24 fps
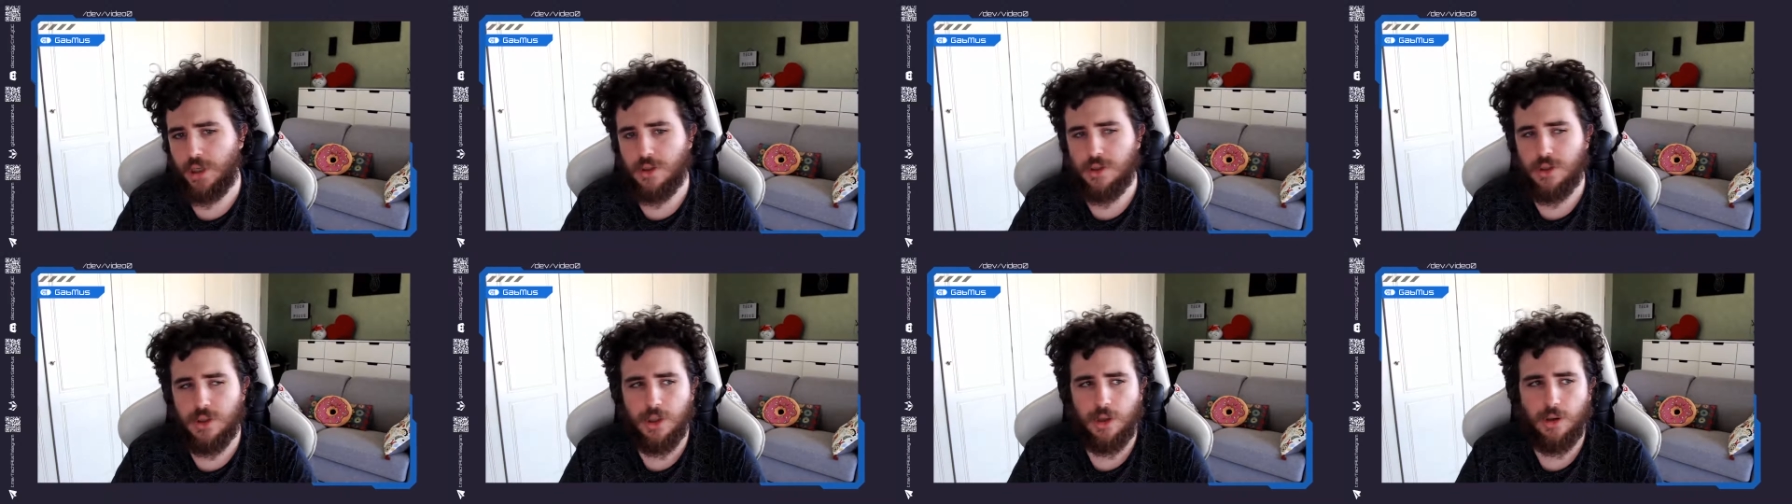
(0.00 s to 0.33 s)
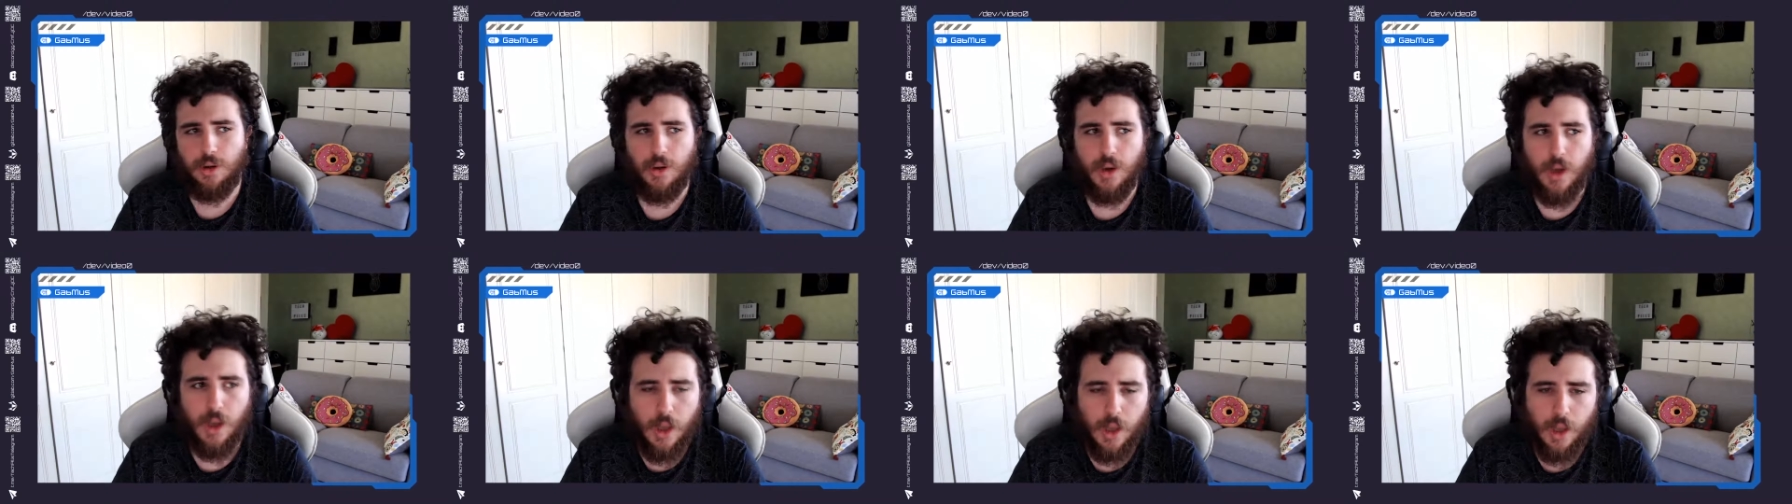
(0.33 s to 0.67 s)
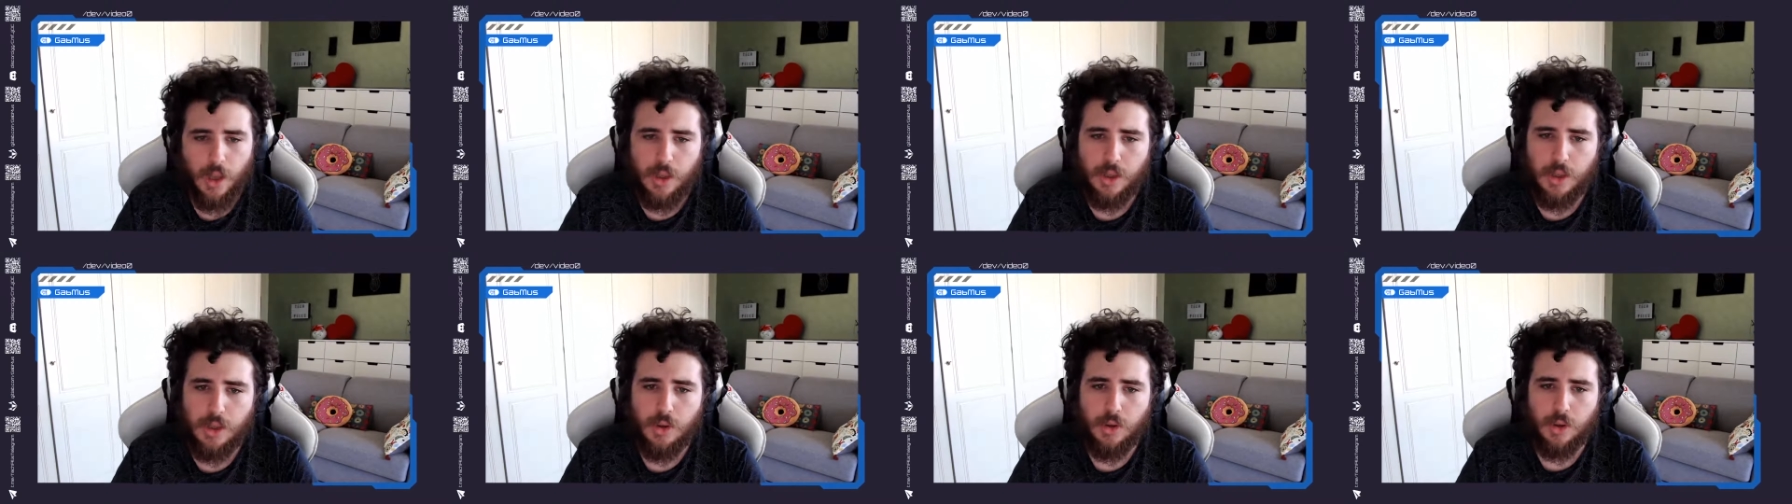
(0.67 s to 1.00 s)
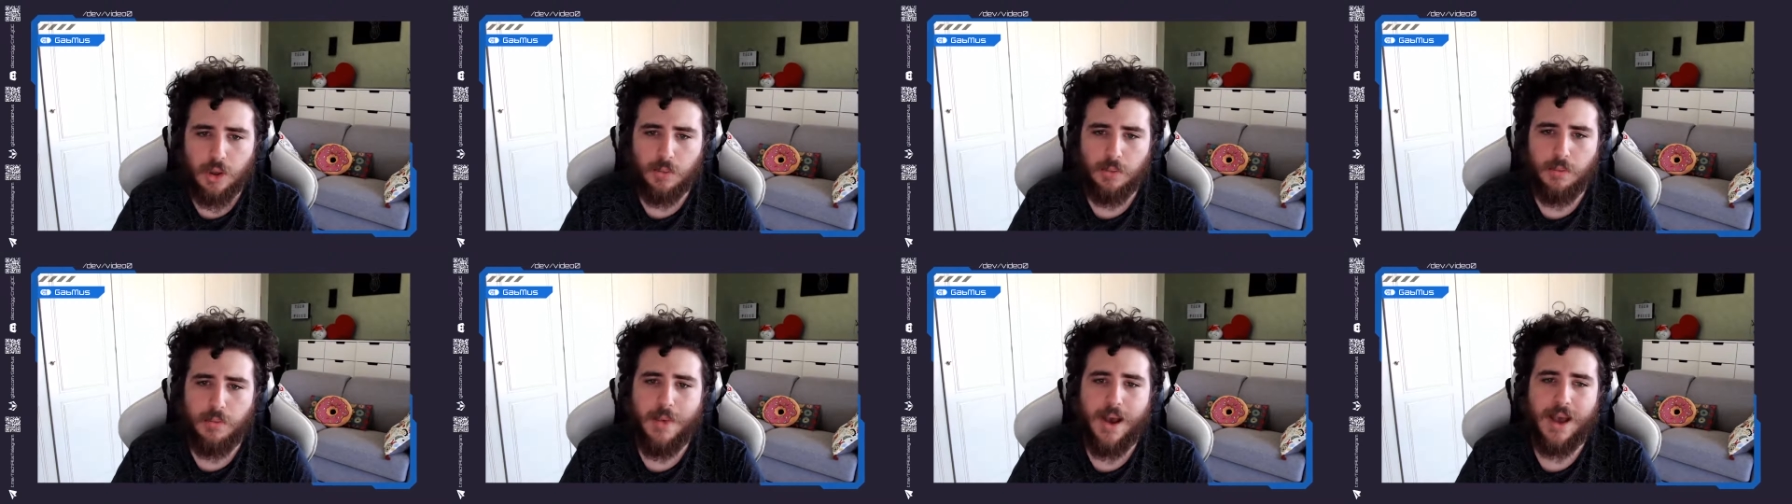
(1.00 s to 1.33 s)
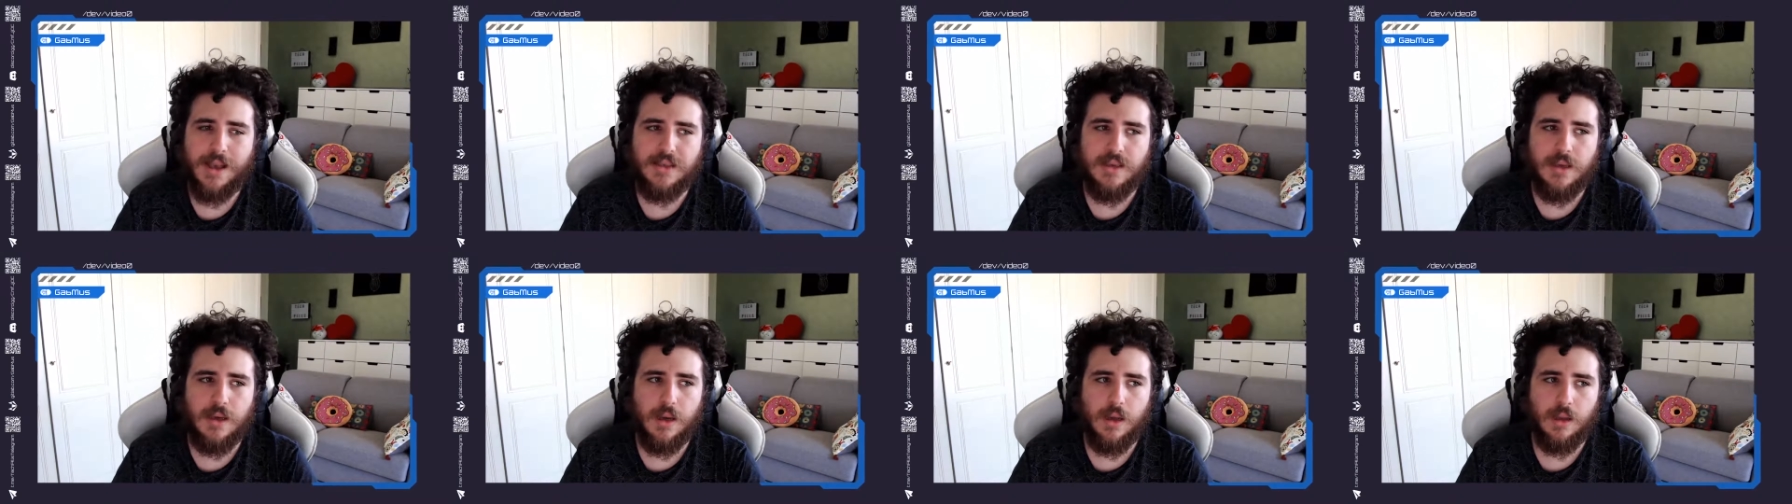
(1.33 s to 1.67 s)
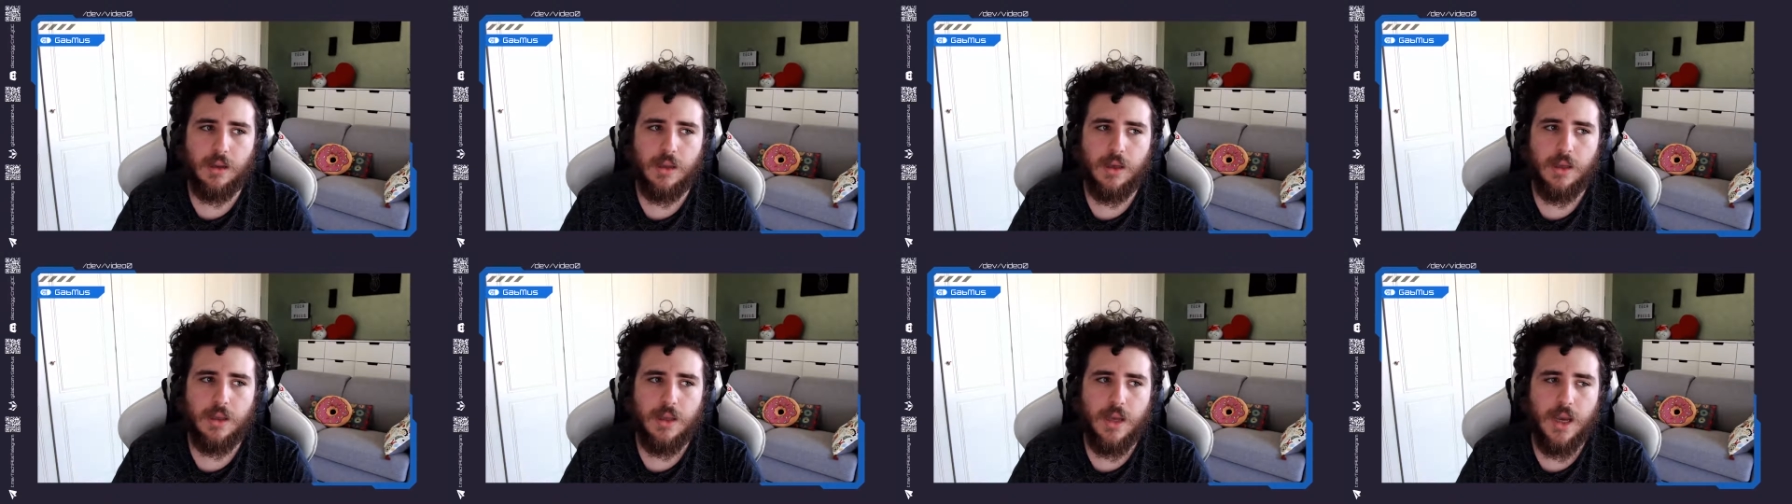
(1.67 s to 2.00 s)
So you can
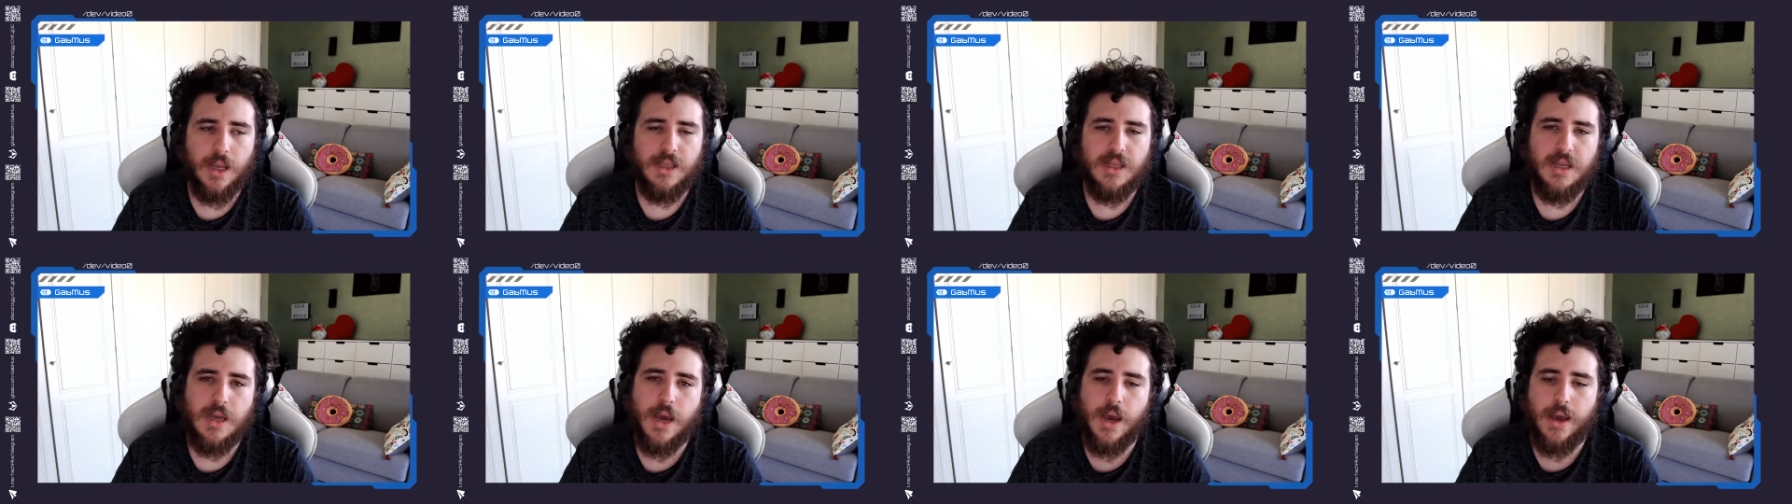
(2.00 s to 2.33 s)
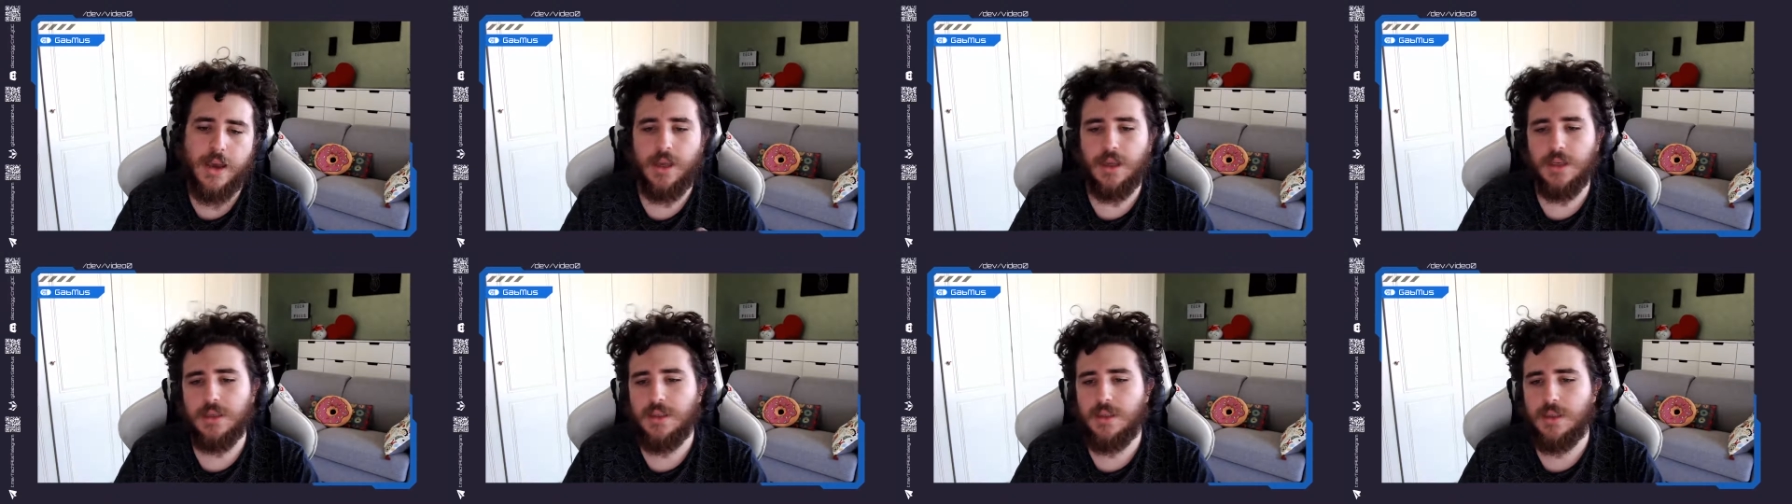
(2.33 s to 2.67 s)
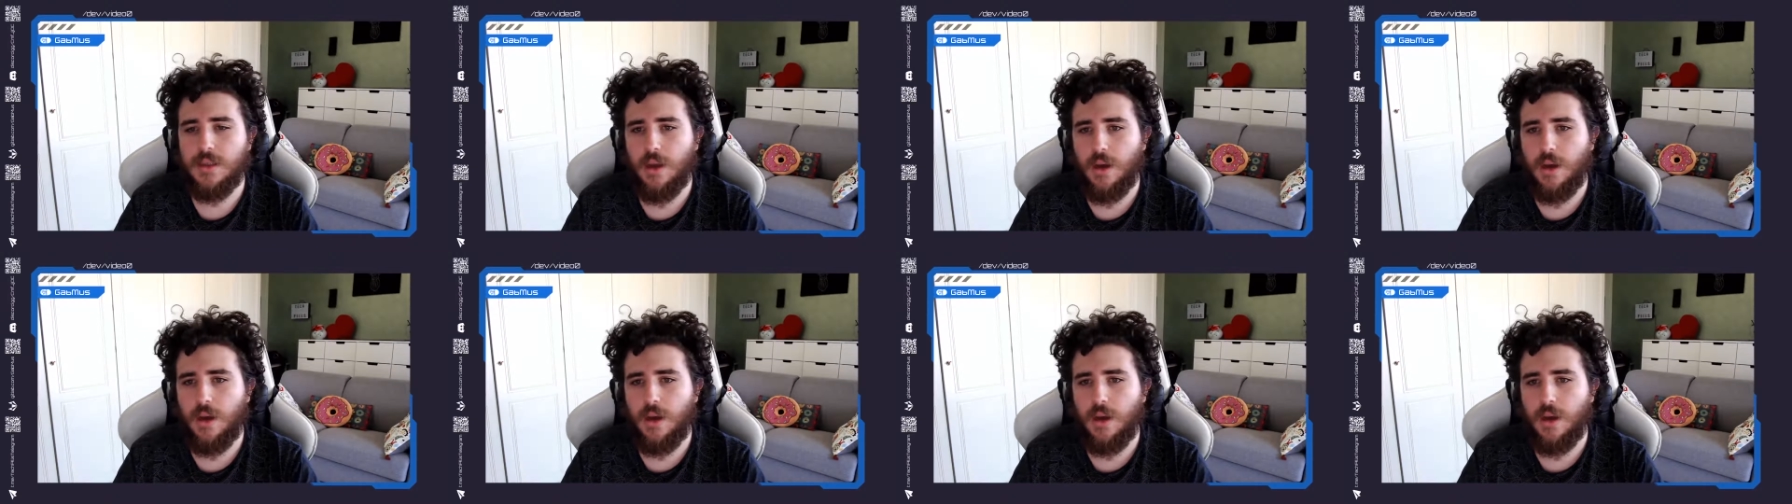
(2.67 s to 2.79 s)
basically, the idea is,